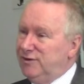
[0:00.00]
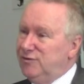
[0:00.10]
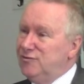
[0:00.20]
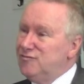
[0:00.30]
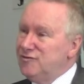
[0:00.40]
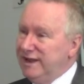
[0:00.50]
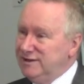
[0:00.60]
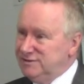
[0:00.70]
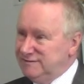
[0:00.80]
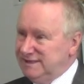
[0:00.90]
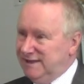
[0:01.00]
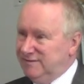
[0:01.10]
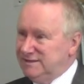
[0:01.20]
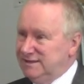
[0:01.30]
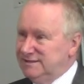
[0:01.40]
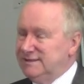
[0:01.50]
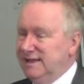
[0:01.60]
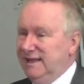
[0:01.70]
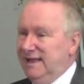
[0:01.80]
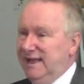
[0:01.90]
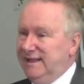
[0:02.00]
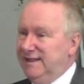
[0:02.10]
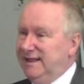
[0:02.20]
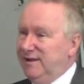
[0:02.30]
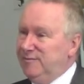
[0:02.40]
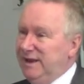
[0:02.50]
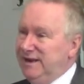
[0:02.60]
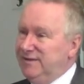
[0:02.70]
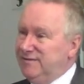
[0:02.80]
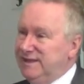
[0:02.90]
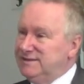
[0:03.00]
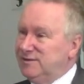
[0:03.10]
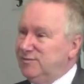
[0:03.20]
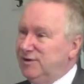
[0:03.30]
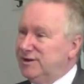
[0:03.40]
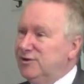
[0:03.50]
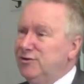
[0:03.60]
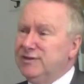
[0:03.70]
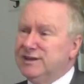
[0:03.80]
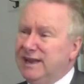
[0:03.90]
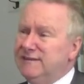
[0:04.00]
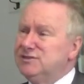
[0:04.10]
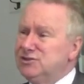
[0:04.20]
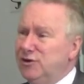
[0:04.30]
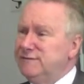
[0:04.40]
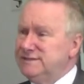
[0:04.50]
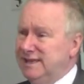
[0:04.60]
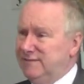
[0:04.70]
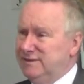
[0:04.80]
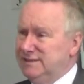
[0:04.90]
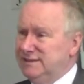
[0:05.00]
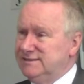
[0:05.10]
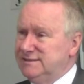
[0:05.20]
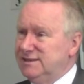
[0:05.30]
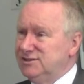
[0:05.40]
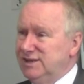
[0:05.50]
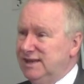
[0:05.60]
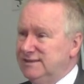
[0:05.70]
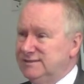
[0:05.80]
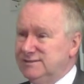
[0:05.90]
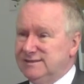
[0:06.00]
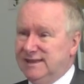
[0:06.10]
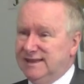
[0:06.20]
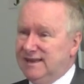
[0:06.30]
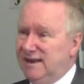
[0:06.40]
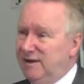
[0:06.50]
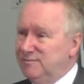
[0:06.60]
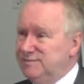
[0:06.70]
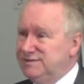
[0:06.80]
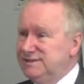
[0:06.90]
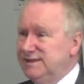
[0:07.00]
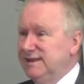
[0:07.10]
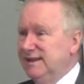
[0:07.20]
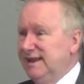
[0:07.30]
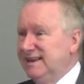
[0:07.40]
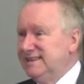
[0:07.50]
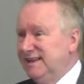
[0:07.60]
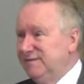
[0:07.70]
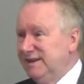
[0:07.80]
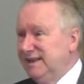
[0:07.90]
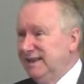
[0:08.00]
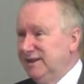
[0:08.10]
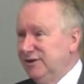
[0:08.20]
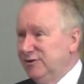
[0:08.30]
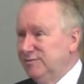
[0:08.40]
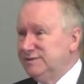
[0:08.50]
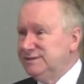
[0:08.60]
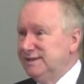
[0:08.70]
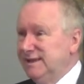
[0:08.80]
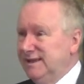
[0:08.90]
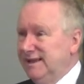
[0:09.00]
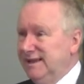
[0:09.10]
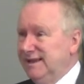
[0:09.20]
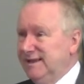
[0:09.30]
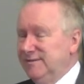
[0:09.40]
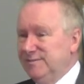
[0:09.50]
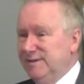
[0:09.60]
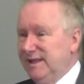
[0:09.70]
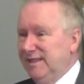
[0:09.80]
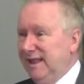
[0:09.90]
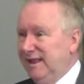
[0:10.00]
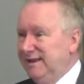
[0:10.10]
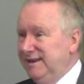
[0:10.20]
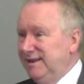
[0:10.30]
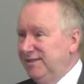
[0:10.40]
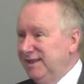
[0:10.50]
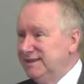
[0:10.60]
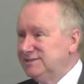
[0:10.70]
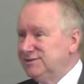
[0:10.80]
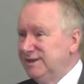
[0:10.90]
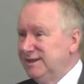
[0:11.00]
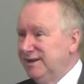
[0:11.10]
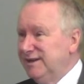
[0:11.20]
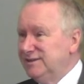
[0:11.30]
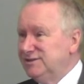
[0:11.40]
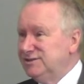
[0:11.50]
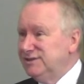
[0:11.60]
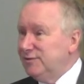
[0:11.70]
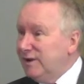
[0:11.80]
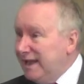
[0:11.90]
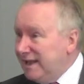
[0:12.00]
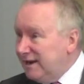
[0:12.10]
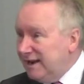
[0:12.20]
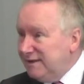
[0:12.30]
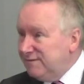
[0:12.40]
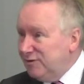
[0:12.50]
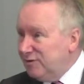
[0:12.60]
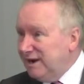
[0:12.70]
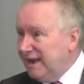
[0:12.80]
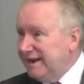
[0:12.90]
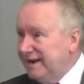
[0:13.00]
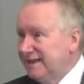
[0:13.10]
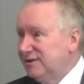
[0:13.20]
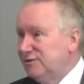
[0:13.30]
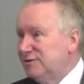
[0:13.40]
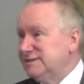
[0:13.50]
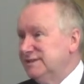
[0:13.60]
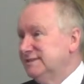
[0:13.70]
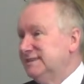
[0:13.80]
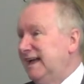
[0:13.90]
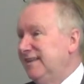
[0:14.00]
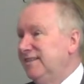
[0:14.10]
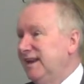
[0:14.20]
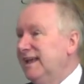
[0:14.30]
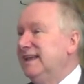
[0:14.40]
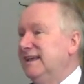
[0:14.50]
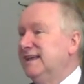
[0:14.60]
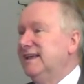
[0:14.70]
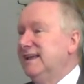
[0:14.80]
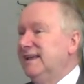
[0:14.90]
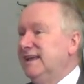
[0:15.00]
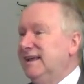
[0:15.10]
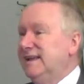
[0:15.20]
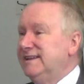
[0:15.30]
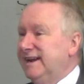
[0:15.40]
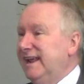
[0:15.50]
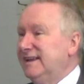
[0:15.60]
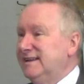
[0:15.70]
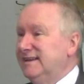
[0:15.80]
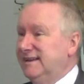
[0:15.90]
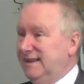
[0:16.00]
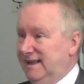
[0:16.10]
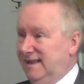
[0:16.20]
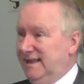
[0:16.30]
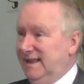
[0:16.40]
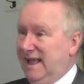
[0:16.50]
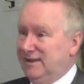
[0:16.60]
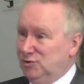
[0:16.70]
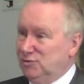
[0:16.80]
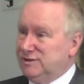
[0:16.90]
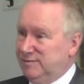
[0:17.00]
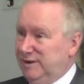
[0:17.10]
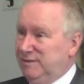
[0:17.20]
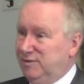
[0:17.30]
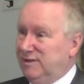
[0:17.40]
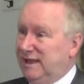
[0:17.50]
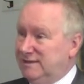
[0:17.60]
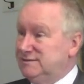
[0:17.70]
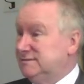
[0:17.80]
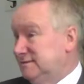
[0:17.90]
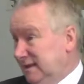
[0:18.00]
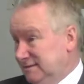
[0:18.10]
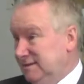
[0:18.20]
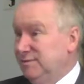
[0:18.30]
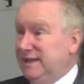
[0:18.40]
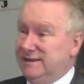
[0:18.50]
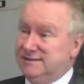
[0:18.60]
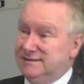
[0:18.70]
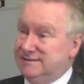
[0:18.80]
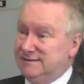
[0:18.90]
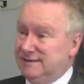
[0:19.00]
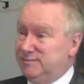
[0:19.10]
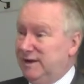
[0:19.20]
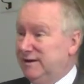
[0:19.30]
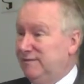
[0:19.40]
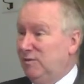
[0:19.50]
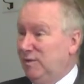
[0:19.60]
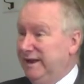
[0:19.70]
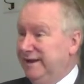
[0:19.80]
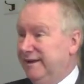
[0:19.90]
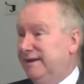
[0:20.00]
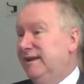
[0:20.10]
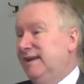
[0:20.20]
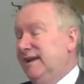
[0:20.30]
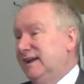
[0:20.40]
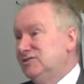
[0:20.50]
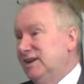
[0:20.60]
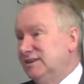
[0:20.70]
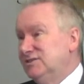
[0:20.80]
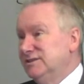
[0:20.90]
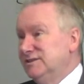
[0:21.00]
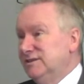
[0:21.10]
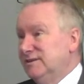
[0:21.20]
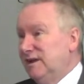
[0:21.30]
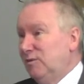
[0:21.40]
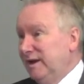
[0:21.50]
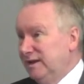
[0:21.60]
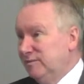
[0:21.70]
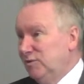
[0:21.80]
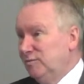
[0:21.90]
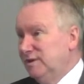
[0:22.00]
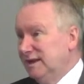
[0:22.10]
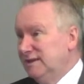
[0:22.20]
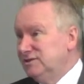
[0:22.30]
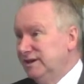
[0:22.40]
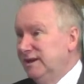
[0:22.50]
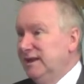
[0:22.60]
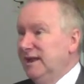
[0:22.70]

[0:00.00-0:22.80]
a whole range of services. And many of these are what are called the kind of soft services, such as clubs, activity groups, and things to encourage, you know, lifelong learning courses and the like, directed at older people, as in some cases as part of a wider attraction to a wider population.